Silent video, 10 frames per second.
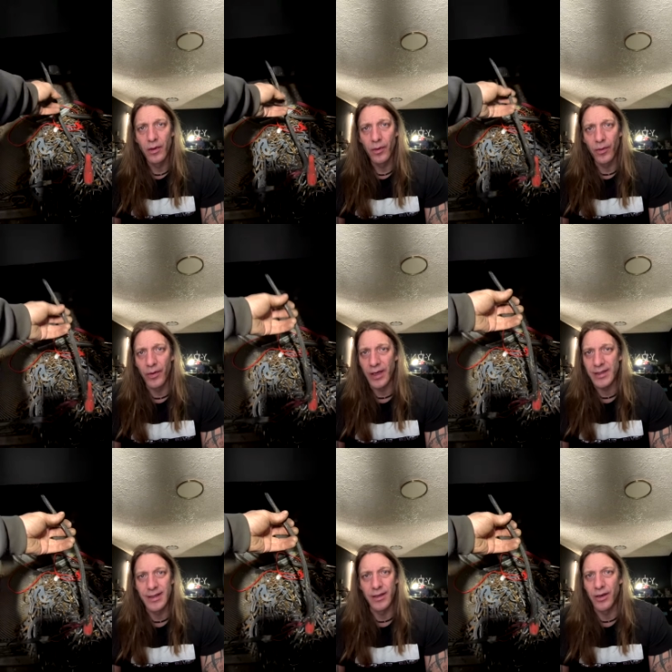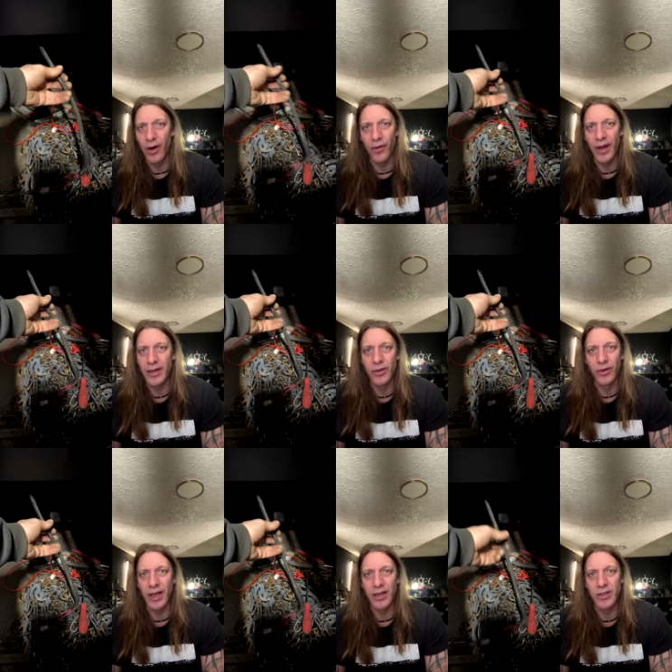Well, that's
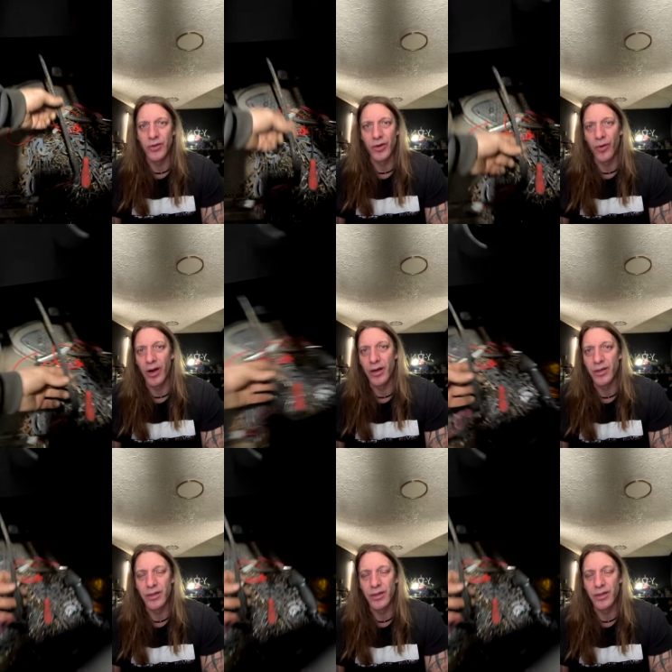only has 3 wires,